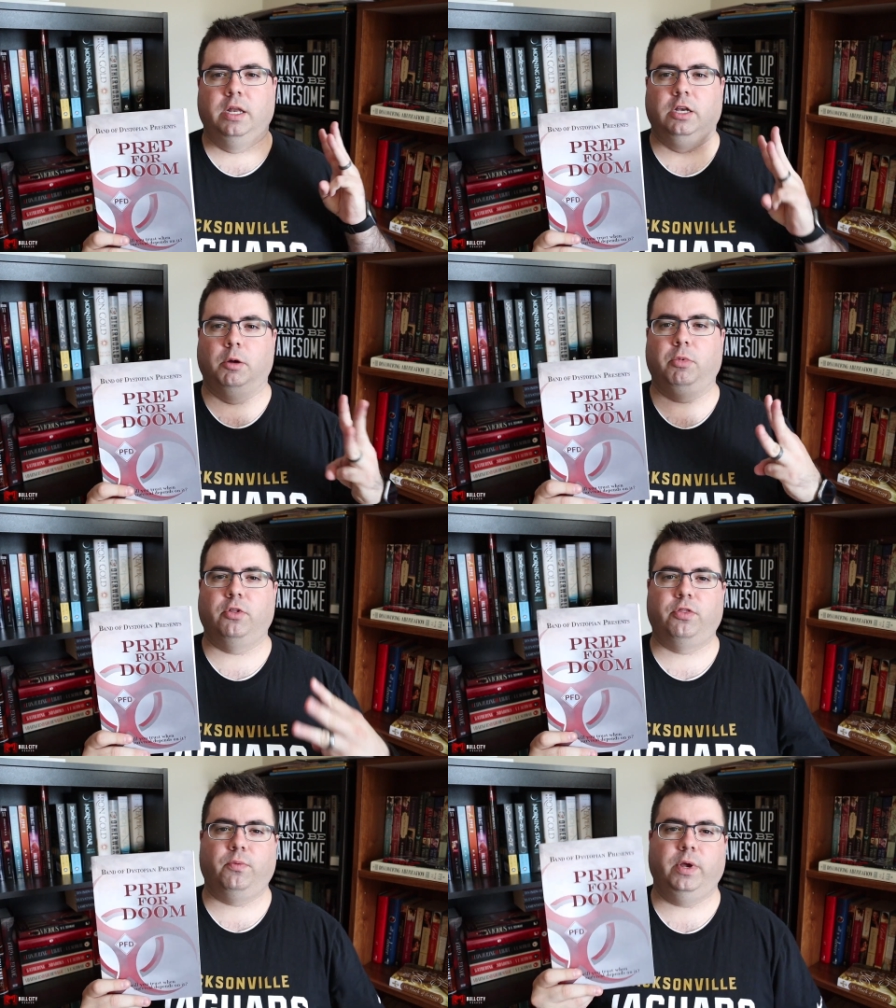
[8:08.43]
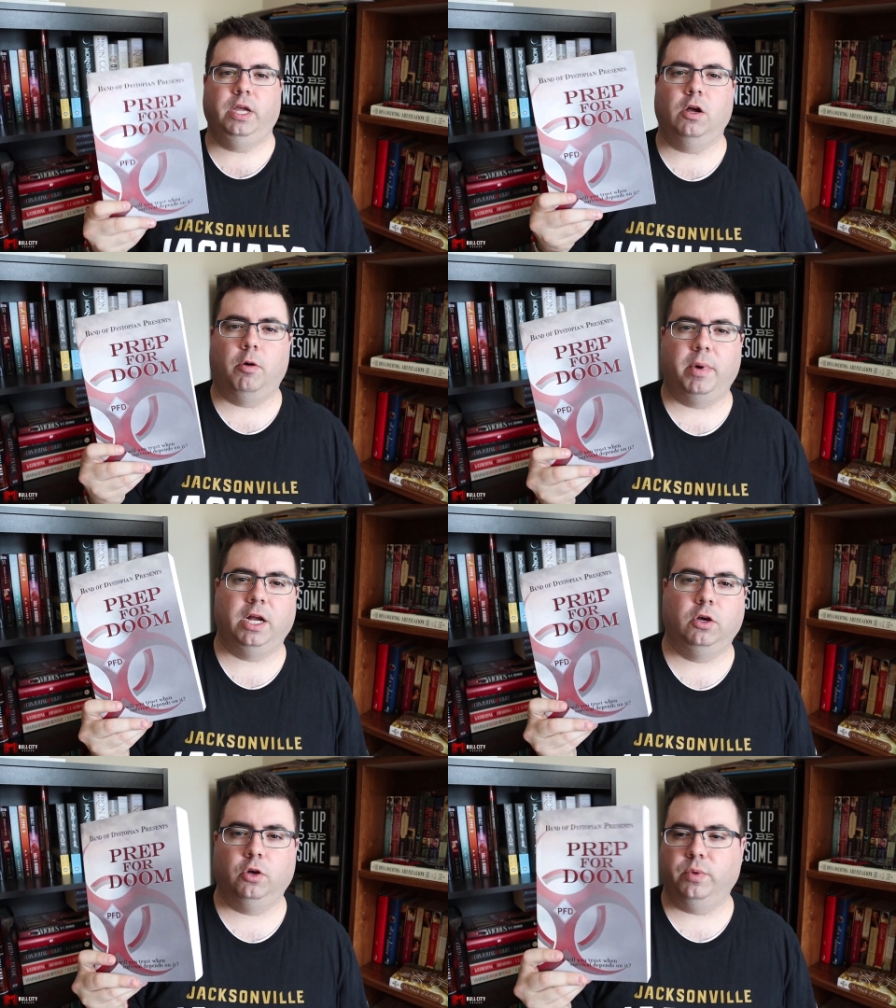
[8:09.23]
Number three on
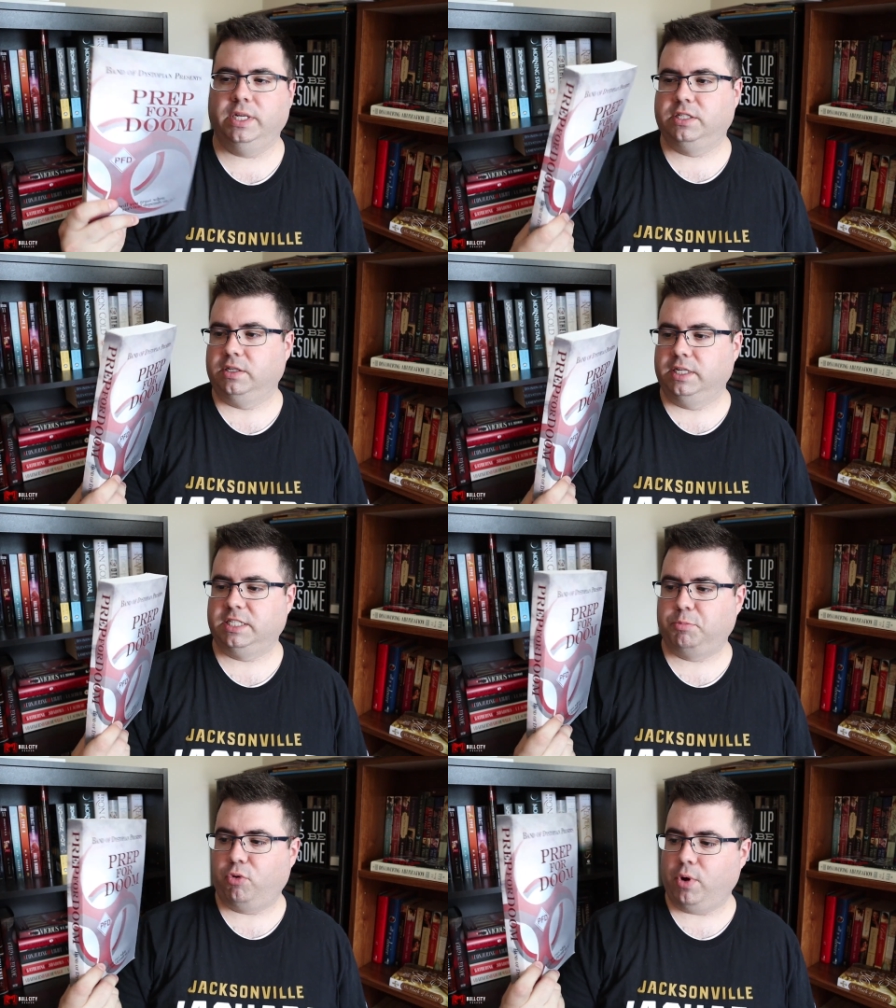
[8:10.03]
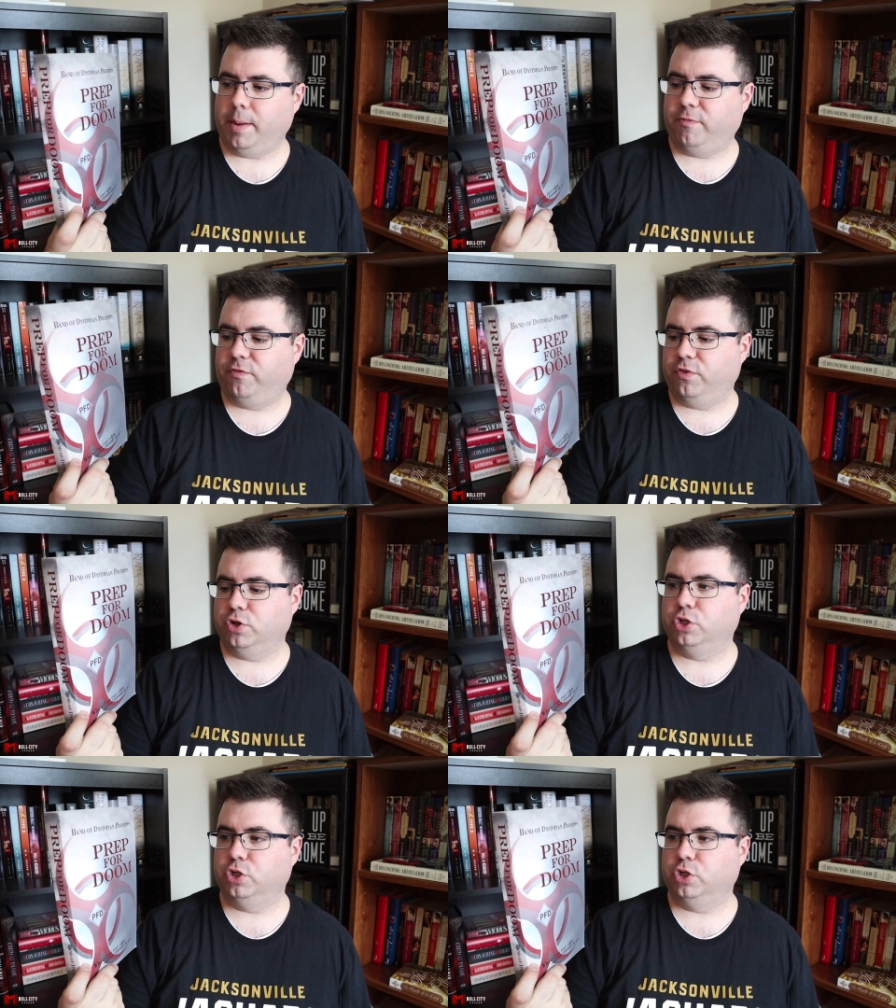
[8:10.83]
my Goodreads list, Prep for